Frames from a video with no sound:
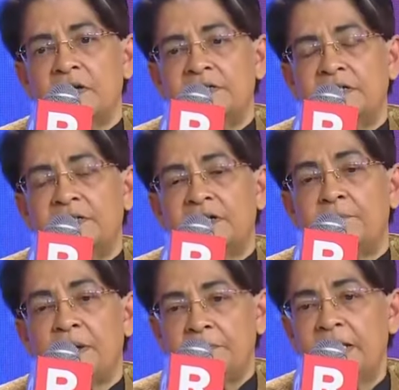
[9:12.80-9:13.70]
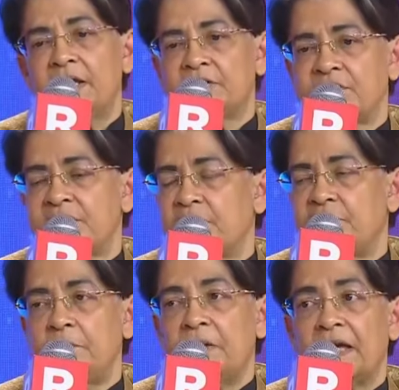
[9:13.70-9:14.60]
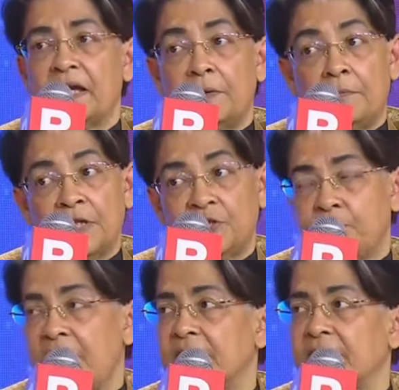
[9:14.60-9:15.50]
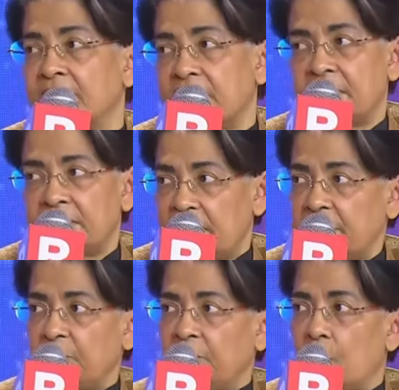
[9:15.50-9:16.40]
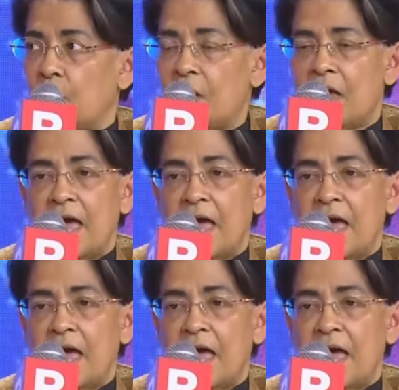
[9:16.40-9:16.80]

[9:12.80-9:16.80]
that the publications that we make are much better than before.